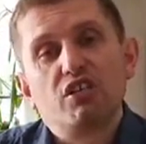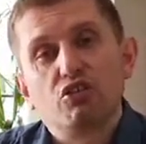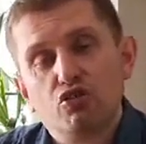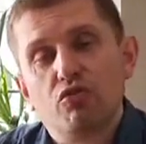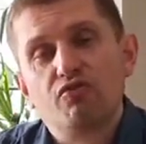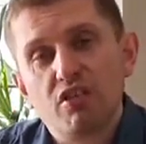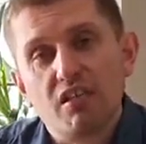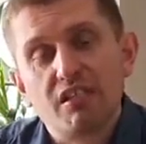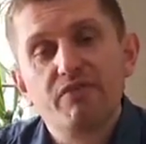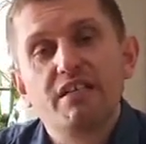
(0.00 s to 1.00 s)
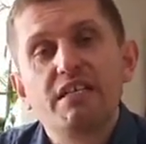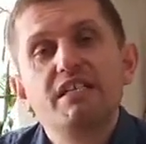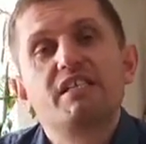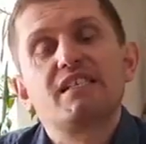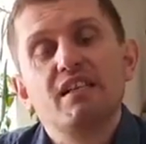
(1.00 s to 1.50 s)
right now.
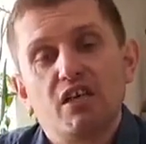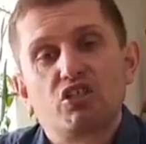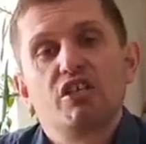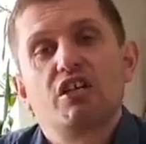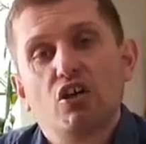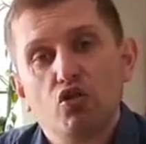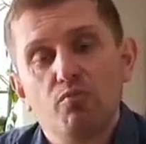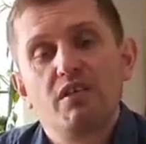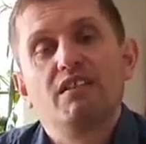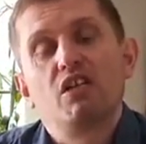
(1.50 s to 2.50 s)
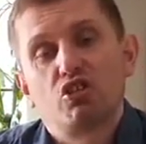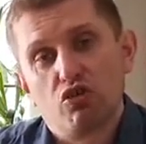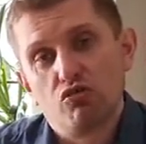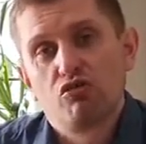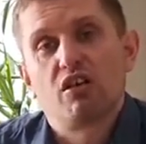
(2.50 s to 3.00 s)
At all of us it is languid,
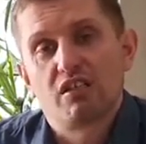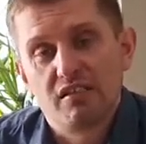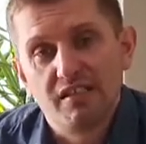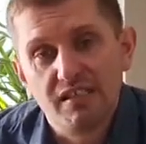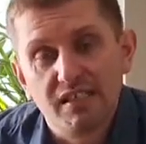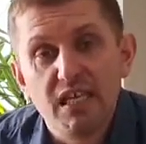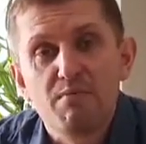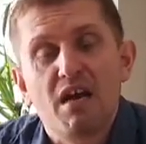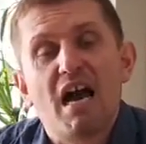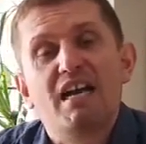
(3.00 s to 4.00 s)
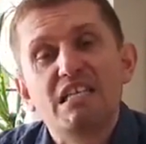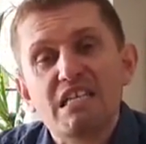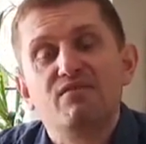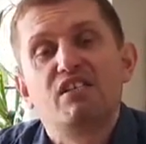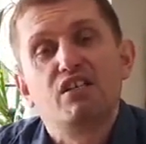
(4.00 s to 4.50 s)
as before would exchange
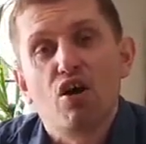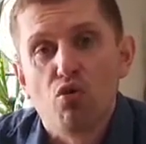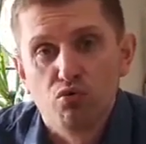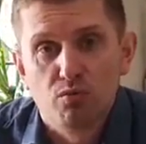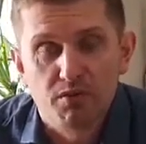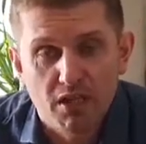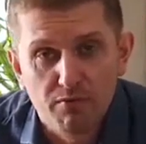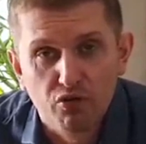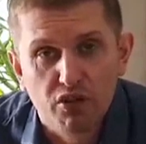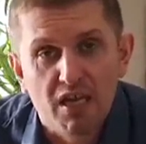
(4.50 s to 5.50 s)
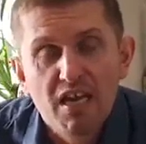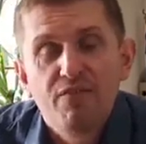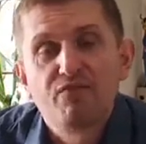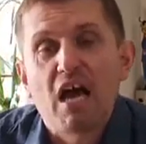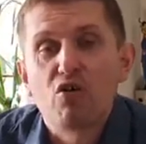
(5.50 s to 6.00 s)
nothing but, because has
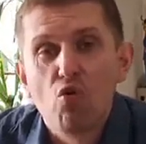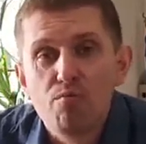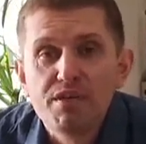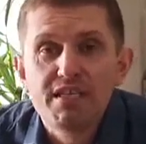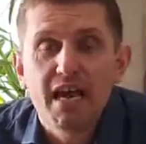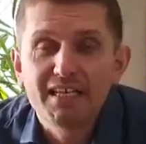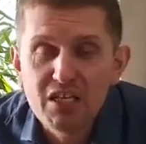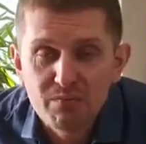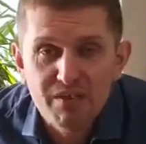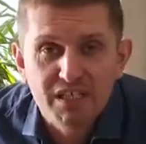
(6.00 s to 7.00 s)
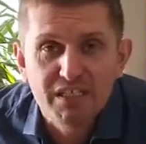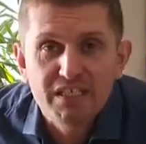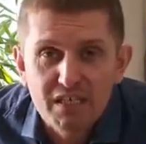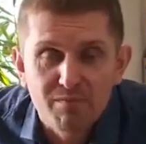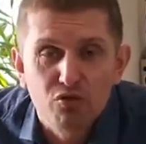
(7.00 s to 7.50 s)
come, external
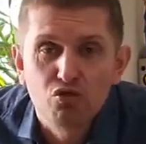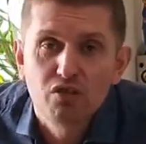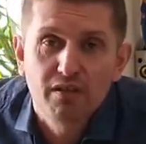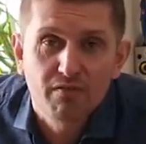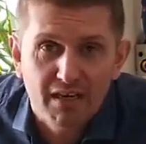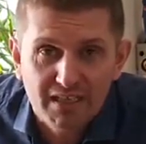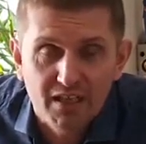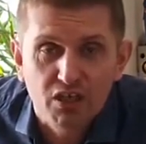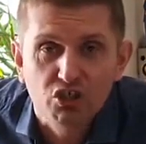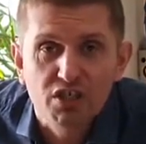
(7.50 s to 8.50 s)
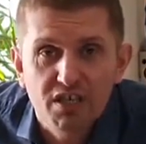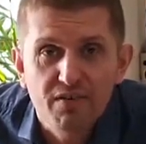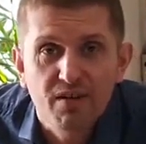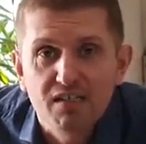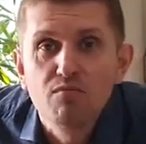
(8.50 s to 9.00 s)
source,
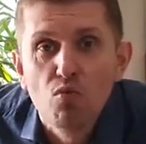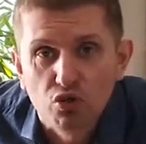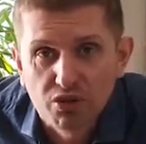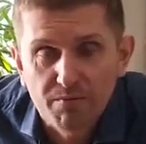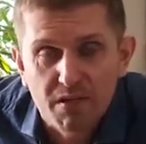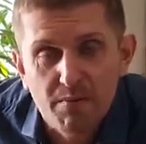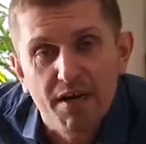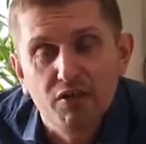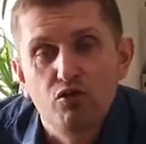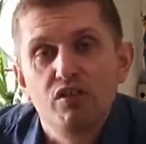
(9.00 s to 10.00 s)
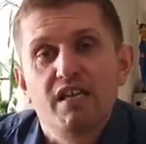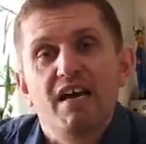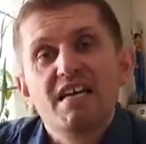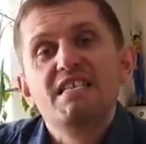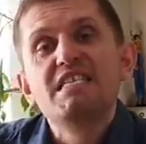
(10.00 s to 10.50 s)
external push financial crisis
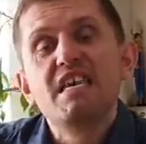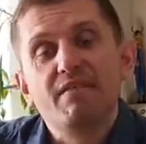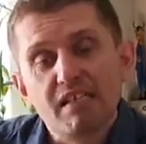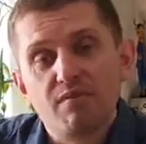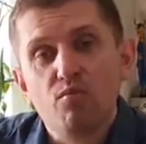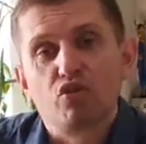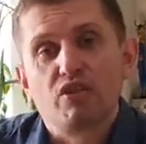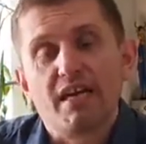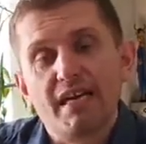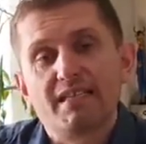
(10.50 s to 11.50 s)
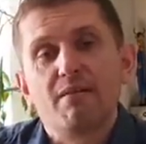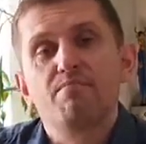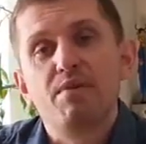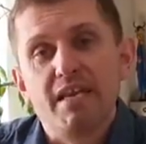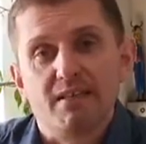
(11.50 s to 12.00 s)
ours, our
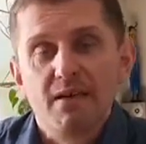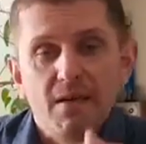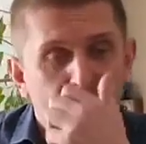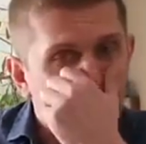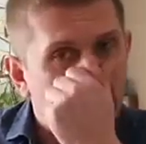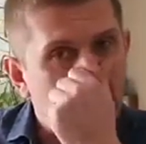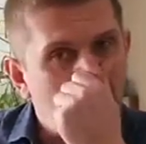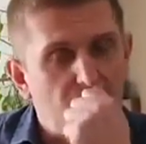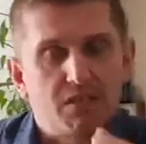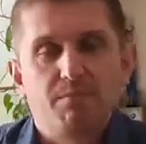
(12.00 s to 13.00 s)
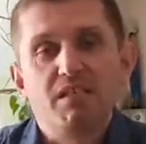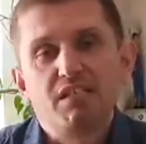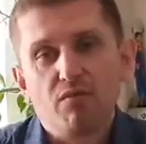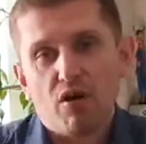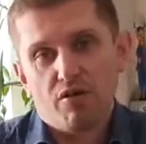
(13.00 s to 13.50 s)
economy of the state system,
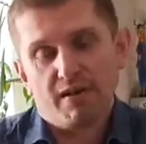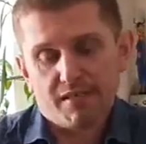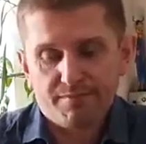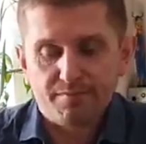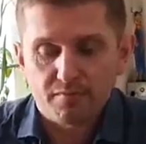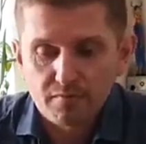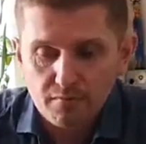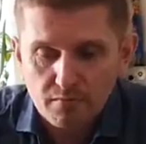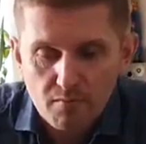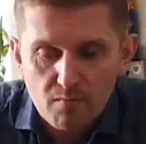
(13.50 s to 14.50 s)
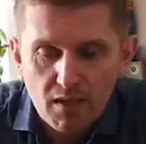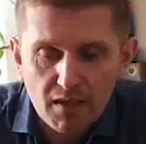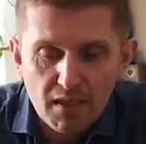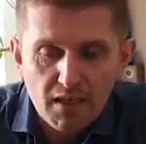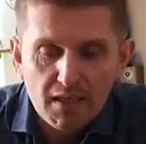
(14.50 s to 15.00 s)
all of them will hand
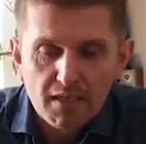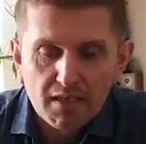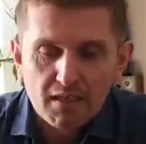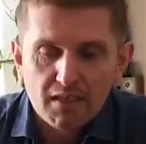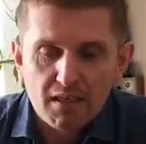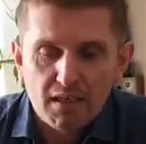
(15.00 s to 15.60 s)
because in the such